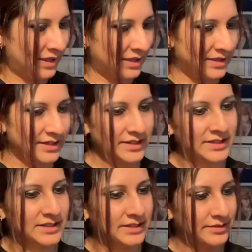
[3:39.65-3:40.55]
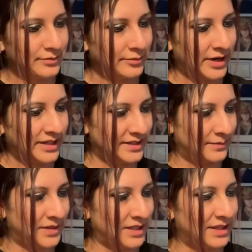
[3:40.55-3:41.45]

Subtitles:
And then it writes something